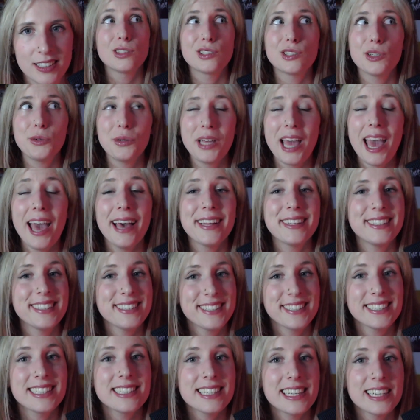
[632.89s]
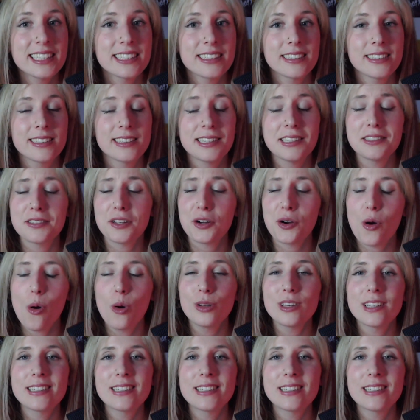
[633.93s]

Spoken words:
So yeah, this is it. These are all